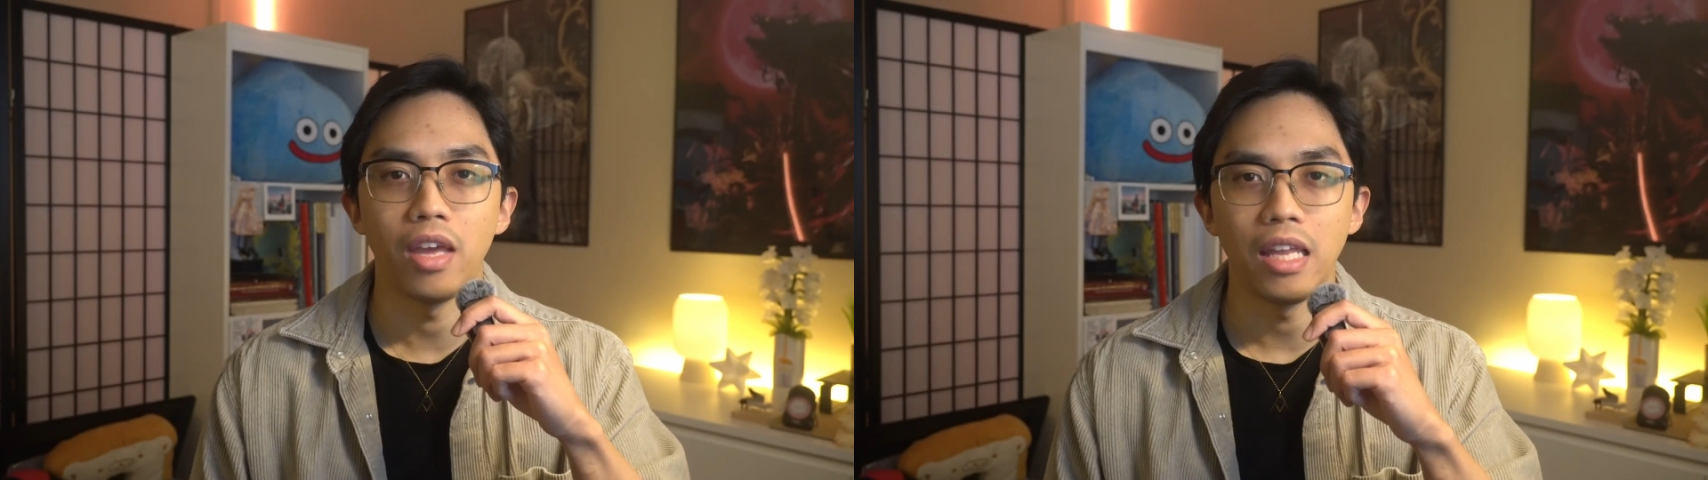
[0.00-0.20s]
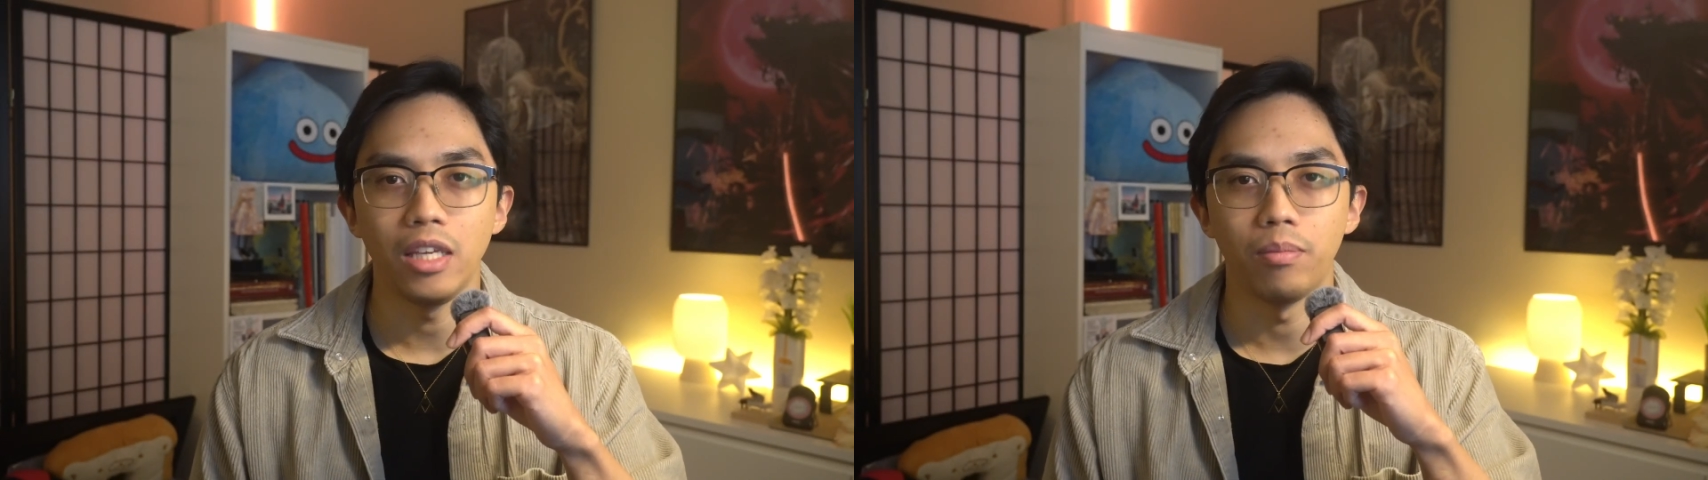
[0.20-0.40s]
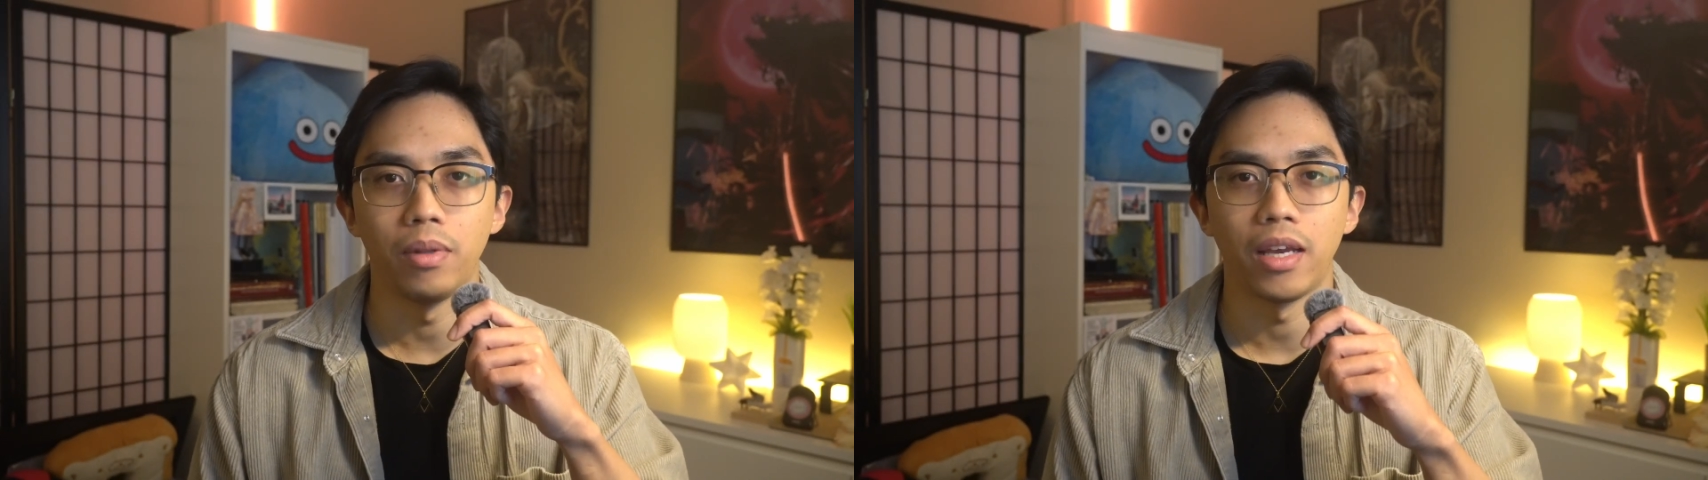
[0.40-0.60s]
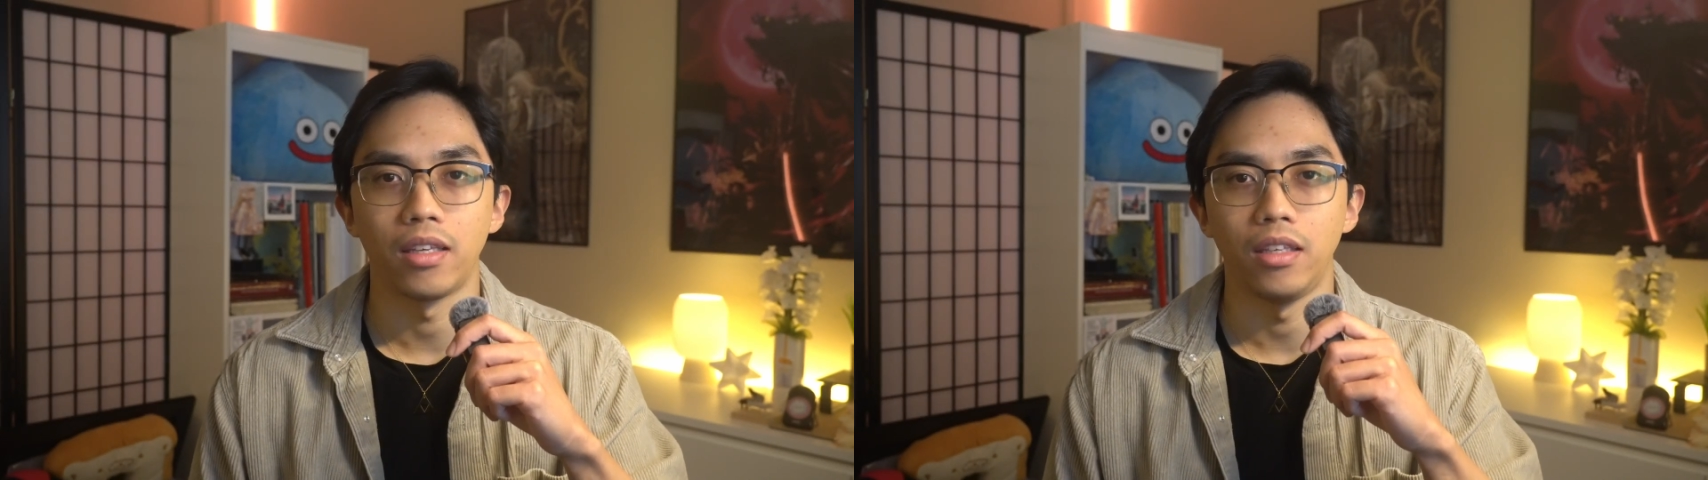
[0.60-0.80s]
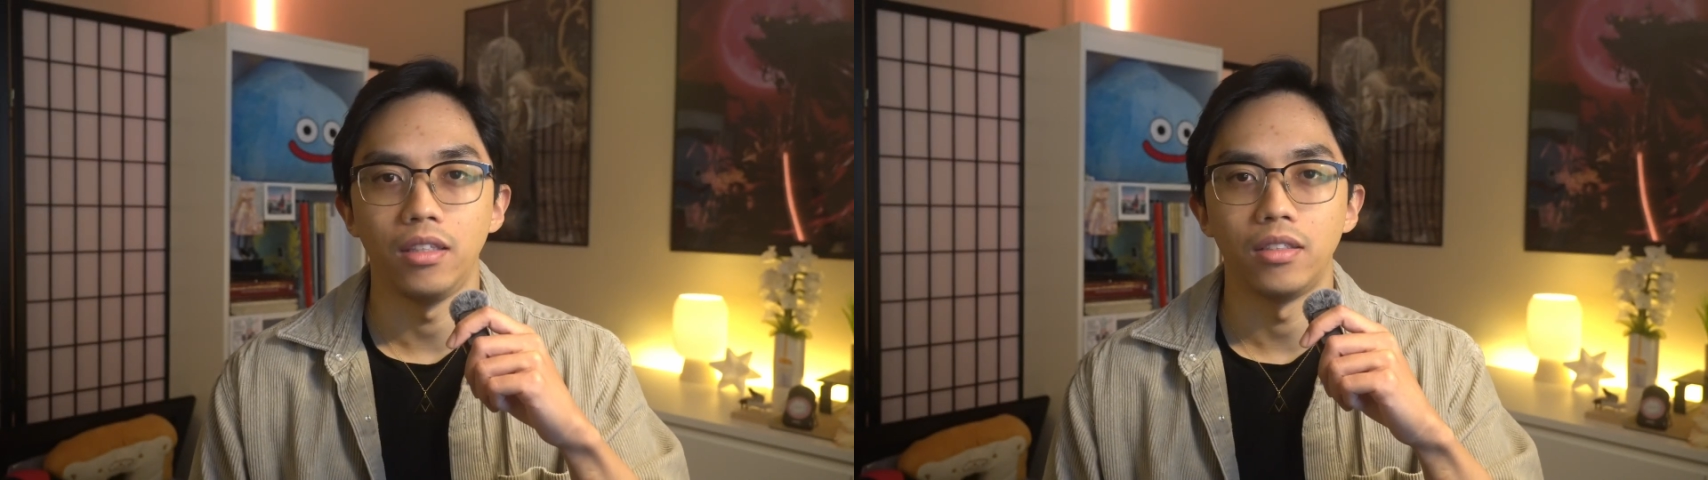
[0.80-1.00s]
any black
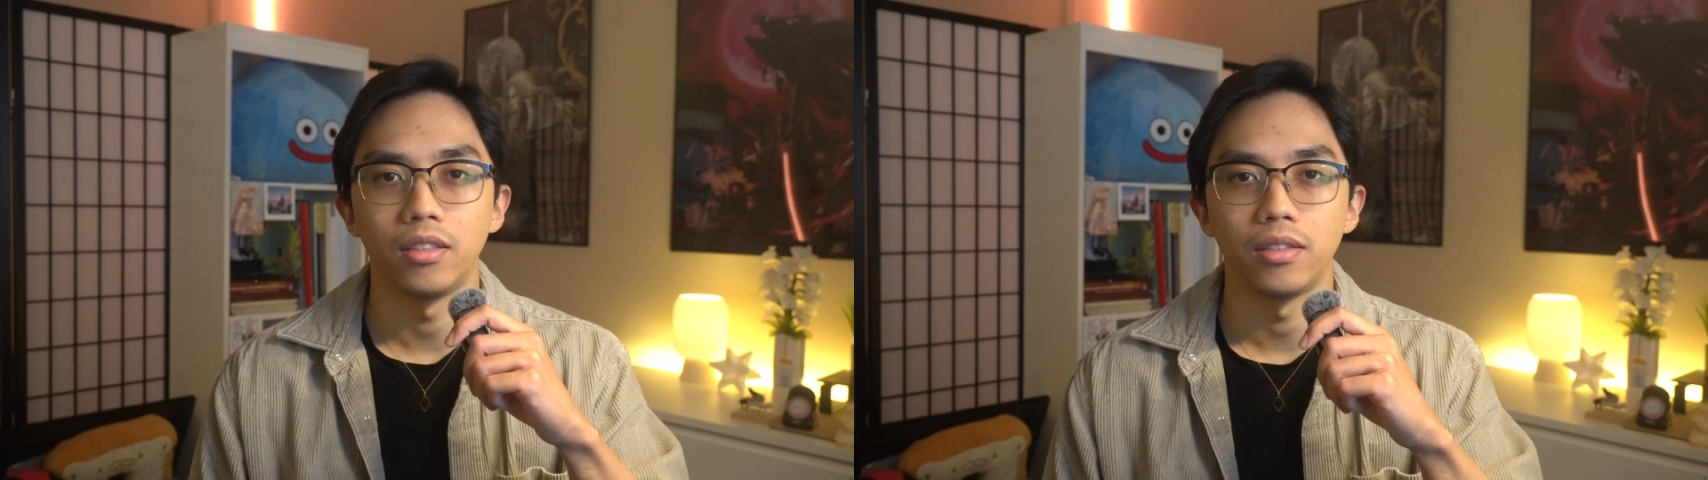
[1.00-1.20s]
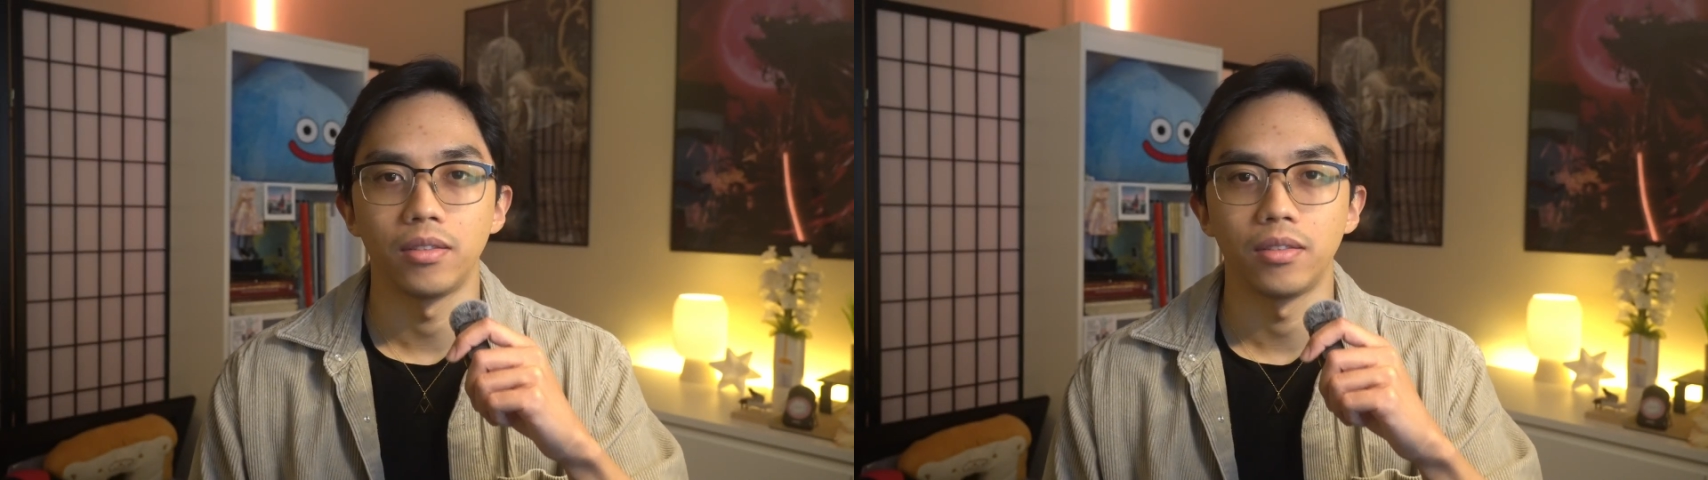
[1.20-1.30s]
keys.